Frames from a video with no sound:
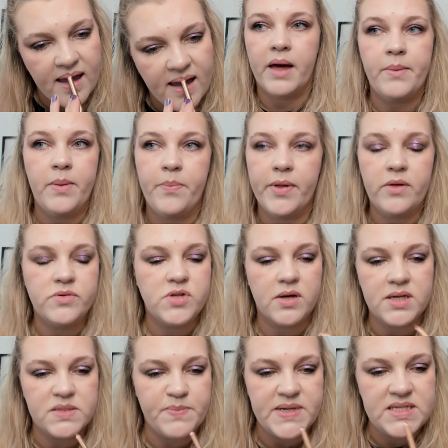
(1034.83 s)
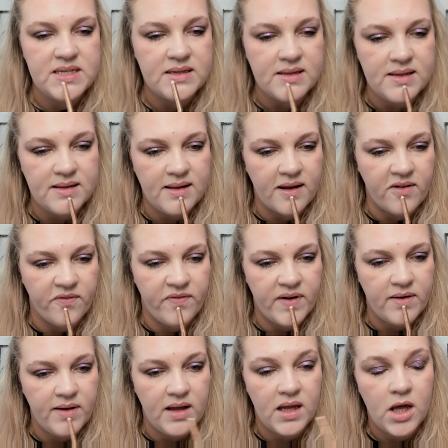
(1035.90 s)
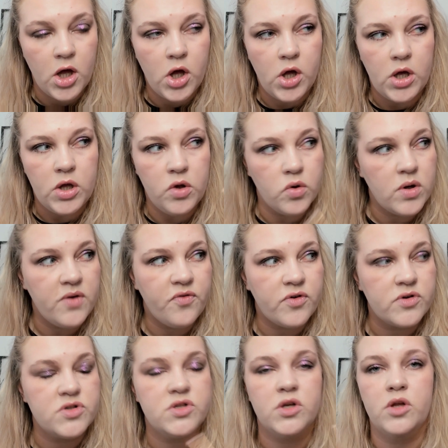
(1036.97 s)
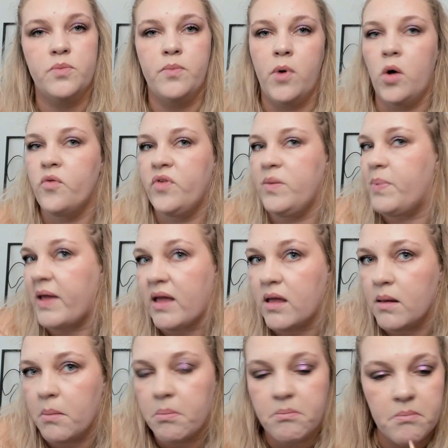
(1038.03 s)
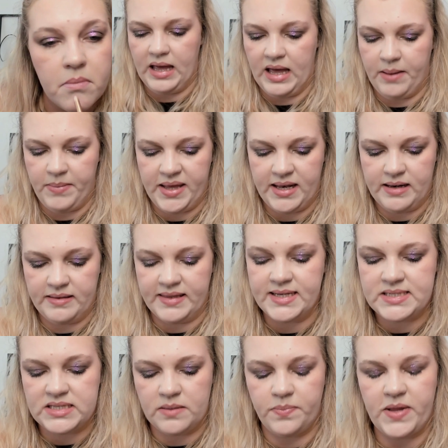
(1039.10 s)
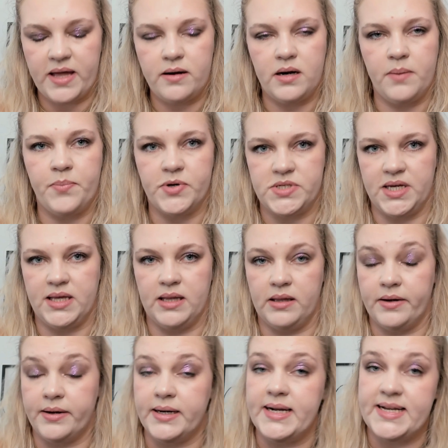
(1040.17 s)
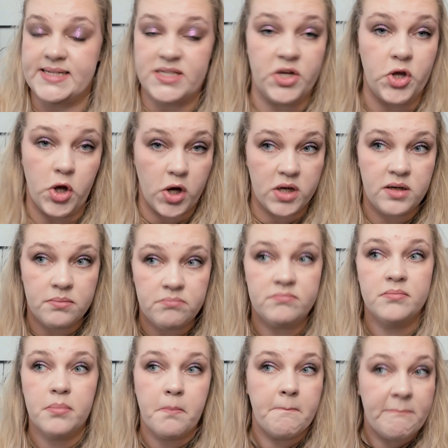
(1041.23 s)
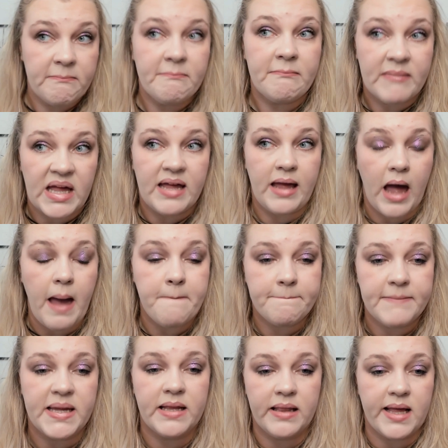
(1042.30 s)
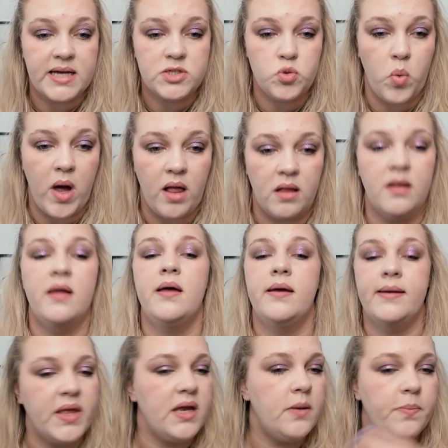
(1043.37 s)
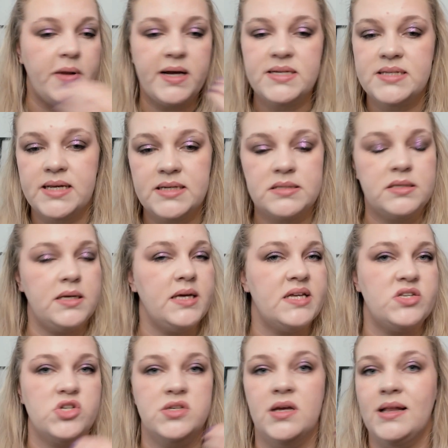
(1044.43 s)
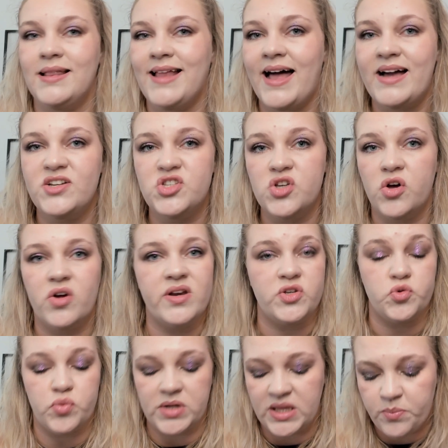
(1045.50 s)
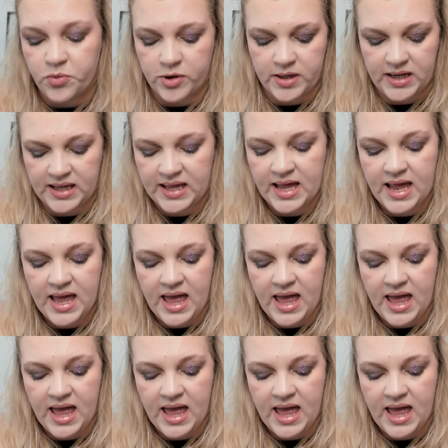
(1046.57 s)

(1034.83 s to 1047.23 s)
I mean, Pillow Talk is basically like a very universal mauvey pink. I mean, this lip liner in particular, is it good? Yeah, it lasts well. It applies nicely, it just glides on, it's really pretty.